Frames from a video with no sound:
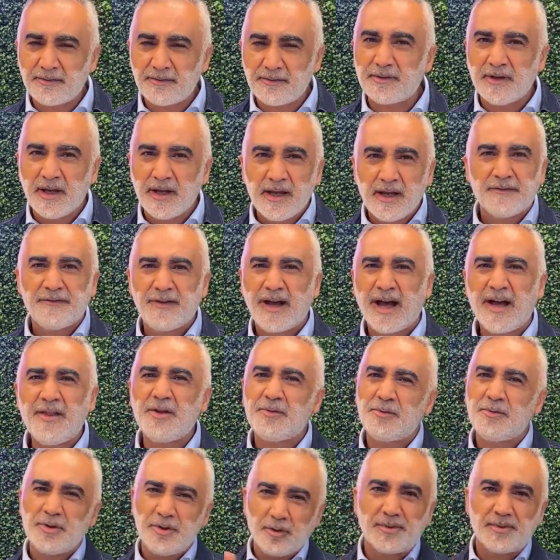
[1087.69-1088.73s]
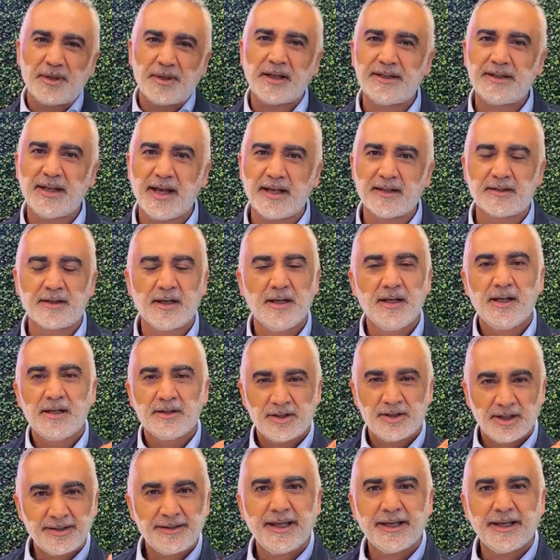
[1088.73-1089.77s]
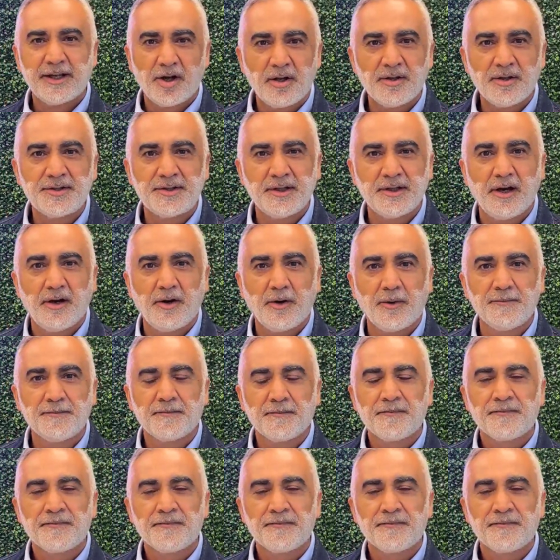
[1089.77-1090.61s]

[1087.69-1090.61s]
We found that we do a blood test. Just like also